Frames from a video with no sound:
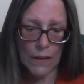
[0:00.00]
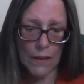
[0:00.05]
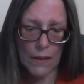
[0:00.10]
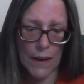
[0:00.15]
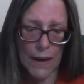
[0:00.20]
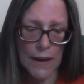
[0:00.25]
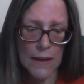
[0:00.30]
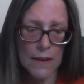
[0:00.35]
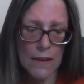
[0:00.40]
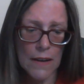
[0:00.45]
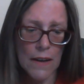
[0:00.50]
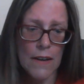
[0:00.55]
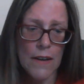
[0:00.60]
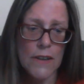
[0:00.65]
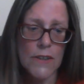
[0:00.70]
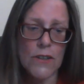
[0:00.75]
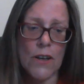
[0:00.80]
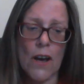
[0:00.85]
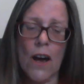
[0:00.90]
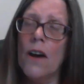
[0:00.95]
Okay,
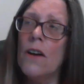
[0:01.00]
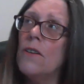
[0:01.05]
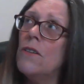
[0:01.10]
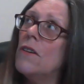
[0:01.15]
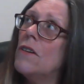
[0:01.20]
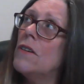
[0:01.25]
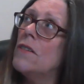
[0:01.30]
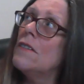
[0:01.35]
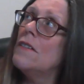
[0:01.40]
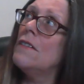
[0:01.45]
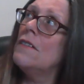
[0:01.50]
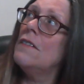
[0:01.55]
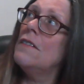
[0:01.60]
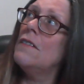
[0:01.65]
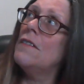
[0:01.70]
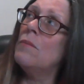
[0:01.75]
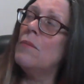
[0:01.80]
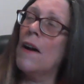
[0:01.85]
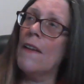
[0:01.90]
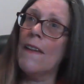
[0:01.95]
so
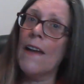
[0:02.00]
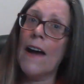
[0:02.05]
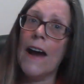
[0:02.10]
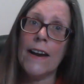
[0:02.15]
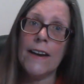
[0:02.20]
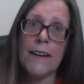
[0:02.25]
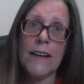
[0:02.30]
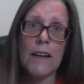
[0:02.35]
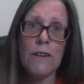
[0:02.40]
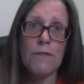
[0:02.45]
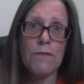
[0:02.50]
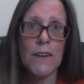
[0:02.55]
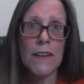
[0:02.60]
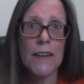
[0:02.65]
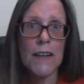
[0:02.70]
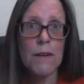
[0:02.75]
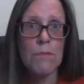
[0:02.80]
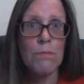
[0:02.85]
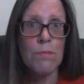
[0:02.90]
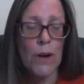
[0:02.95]
my lady for
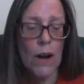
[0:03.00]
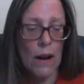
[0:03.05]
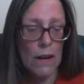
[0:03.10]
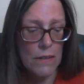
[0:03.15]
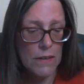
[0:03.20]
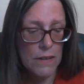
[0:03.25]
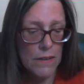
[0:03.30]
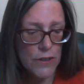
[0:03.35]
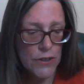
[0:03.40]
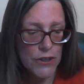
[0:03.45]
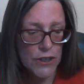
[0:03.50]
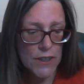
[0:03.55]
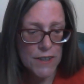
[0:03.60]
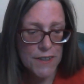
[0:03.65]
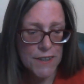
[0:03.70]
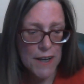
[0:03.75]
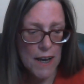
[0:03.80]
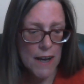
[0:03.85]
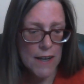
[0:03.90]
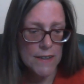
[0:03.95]
Libra, she
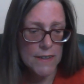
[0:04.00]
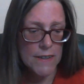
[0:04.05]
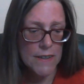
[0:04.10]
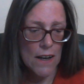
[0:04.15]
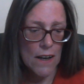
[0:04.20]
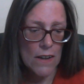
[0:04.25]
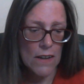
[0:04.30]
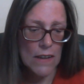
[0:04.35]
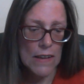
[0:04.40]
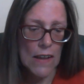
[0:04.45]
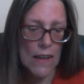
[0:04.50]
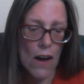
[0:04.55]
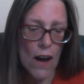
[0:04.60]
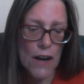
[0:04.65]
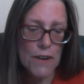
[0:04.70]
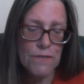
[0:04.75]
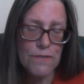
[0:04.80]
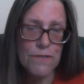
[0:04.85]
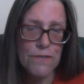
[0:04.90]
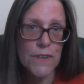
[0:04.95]
says,
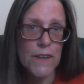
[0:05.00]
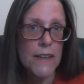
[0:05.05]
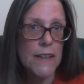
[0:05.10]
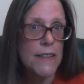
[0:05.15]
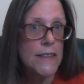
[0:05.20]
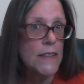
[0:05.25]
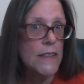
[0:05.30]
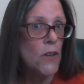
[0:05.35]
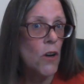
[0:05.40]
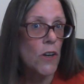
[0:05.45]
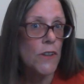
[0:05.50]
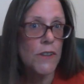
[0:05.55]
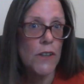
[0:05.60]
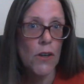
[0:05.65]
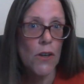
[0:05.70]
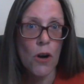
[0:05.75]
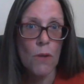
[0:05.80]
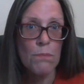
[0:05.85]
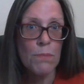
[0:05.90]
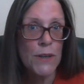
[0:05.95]
life is not a
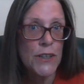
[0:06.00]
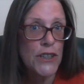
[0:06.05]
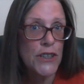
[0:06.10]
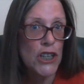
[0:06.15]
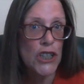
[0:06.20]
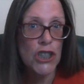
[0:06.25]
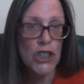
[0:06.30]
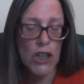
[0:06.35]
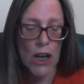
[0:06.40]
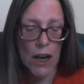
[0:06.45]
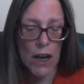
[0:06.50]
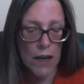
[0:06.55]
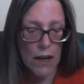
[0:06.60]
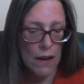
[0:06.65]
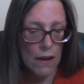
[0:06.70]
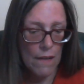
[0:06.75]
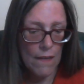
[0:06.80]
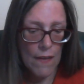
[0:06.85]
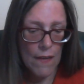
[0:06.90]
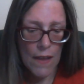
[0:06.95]
competition.
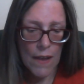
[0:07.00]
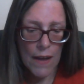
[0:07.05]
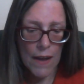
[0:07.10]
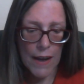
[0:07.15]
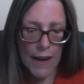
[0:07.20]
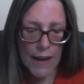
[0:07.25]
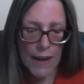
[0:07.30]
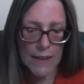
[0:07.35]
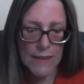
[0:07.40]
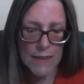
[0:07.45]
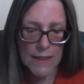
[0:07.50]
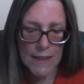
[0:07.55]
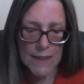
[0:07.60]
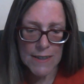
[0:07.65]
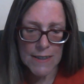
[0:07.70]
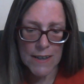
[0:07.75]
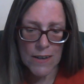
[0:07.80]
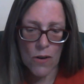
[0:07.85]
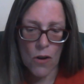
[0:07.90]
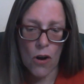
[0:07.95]
It
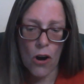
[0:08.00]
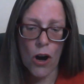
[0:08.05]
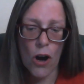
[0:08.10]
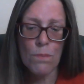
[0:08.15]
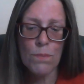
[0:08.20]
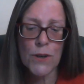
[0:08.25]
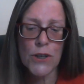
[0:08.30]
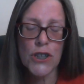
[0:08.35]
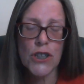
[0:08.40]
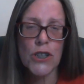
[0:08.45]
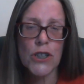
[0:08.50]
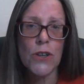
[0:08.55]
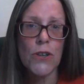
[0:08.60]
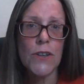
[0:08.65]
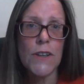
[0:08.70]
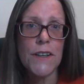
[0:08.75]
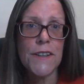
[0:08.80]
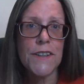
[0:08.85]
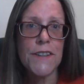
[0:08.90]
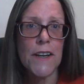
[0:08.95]
is an
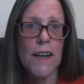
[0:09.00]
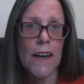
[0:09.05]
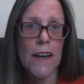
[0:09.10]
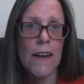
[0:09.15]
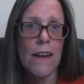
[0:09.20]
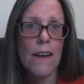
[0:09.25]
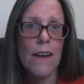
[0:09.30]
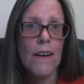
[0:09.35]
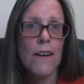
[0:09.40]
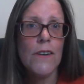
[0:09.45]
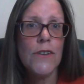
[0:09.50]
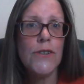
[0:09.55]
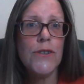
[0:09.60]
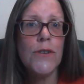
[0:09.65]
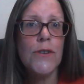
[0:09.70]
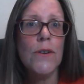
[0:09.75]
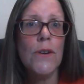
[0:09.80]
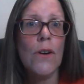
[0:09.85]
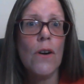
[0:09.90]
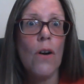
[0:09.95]
opportunity
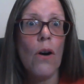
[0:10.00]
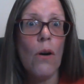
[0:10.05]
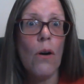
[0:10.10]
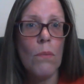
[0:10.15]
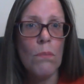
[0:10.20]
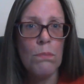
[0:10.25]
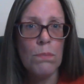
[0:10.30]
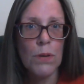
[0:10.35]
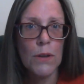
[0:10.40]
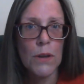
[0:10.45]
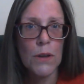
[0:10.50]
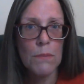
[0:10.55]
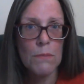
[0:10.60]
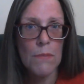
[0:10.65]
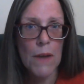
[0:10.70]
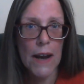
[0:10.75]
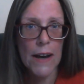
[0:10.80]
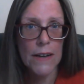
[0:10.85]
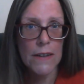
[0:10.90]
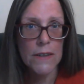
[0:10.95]
to
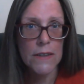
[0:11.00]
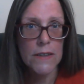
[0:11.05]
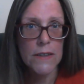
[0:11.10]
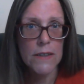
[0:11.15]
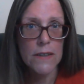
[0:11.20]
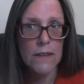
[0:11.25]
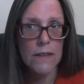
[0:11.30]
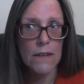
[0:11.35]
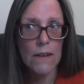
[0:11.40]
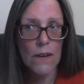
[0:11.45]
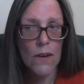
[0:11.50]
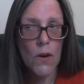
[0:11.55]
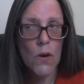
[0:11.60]
complement.